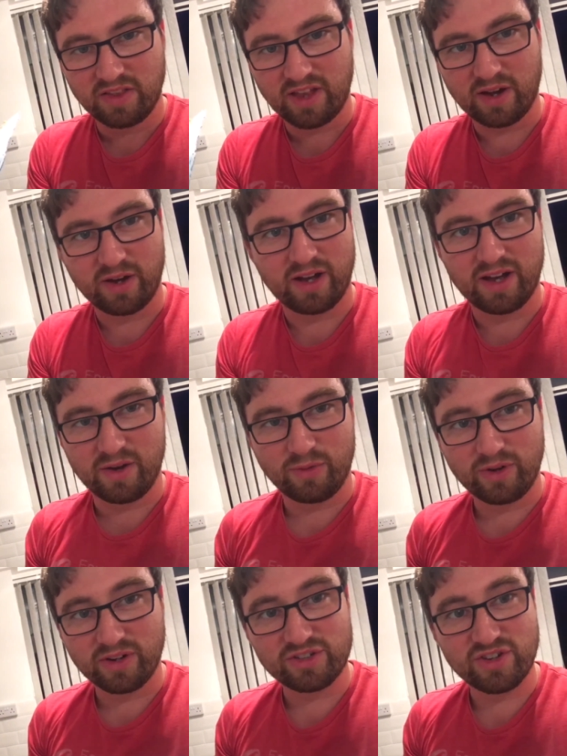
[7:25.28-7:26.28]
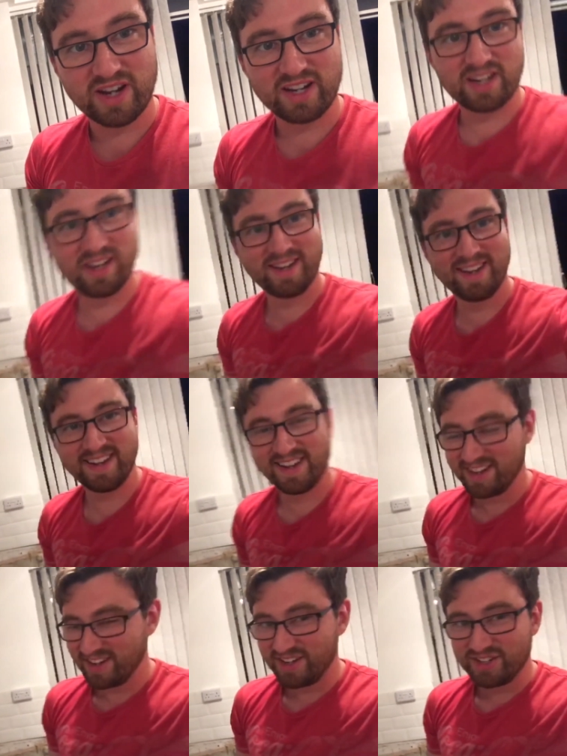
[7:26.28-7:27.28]
that when you try and
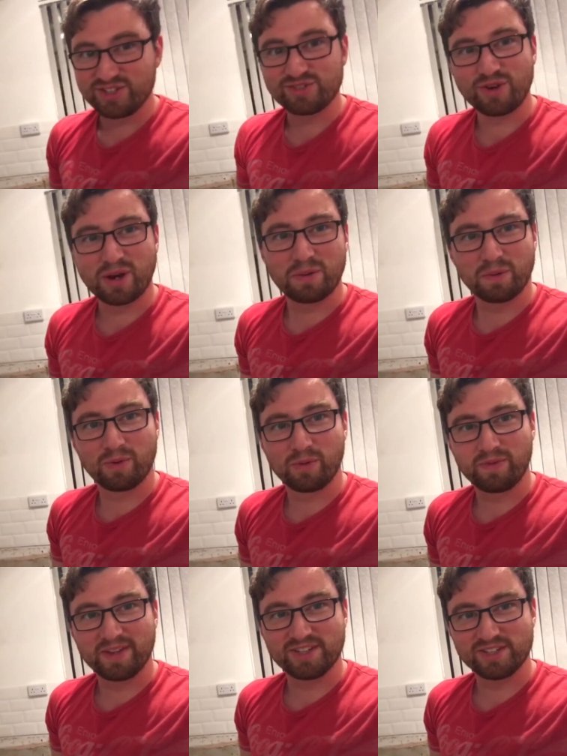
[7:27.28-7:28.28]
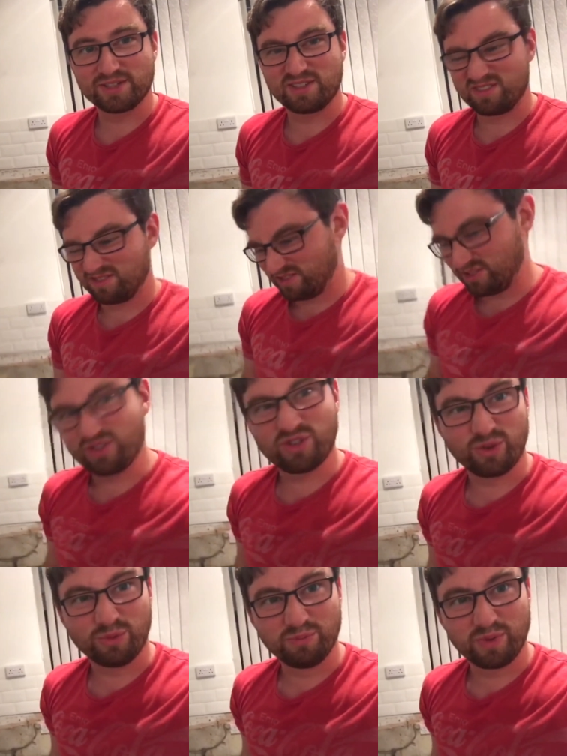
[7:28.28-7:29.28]
scrape them up, they just
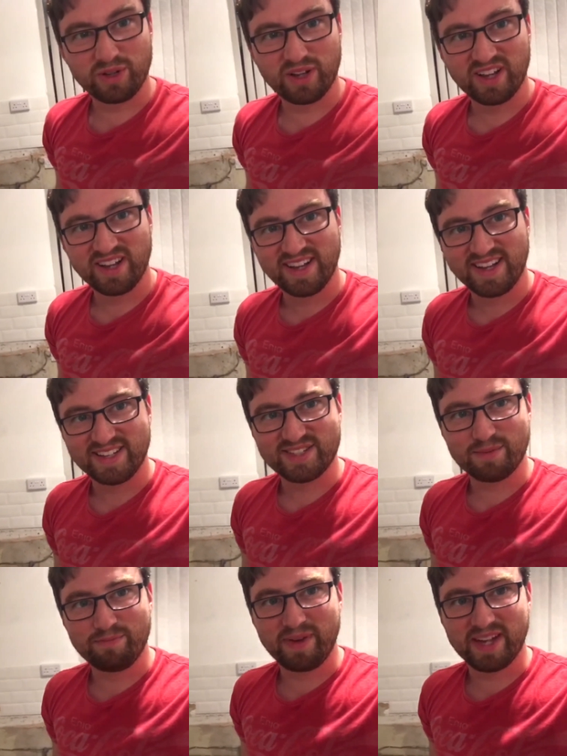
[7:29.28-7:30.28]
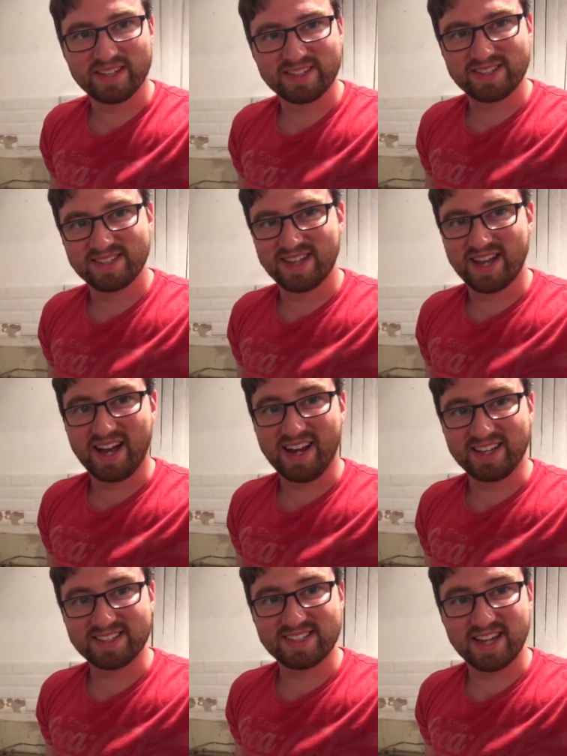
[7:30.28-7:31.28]
crumble into bits, and
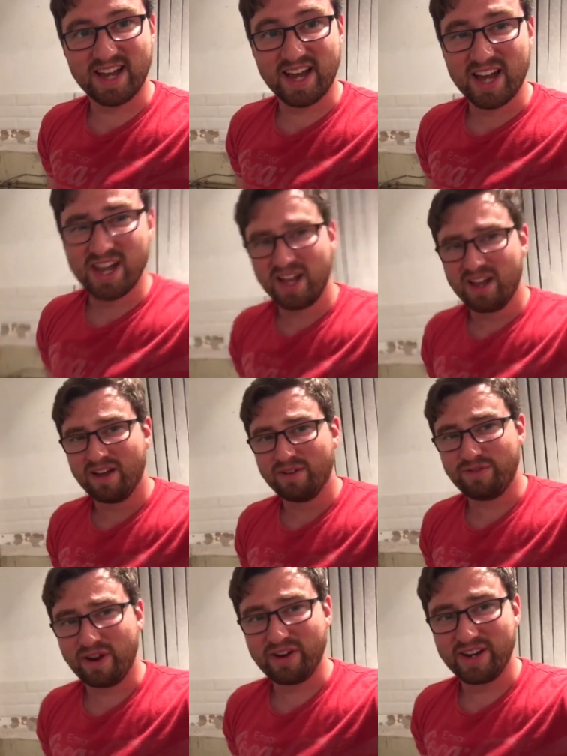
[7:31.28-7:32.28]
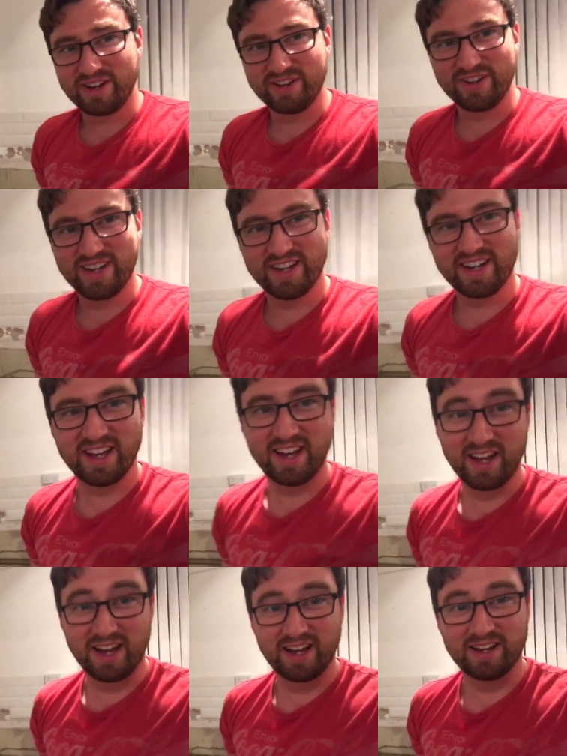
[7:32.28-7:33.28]
it's very annoying,
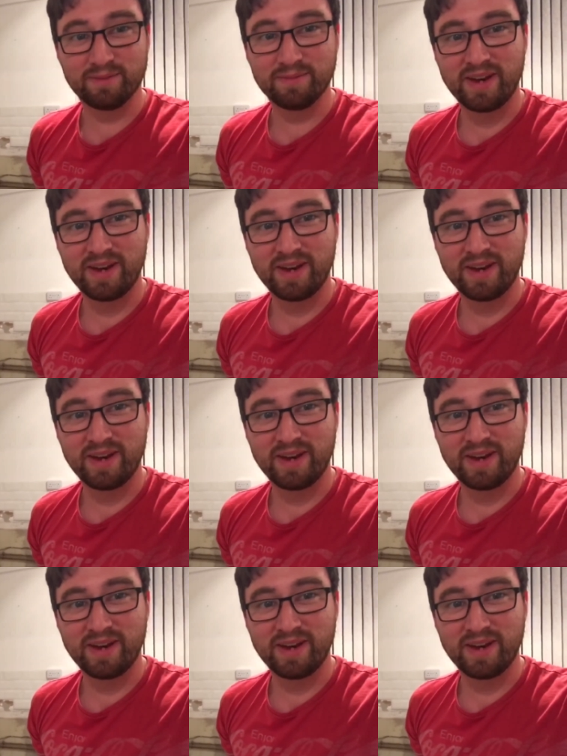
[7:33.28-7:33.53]
and I'm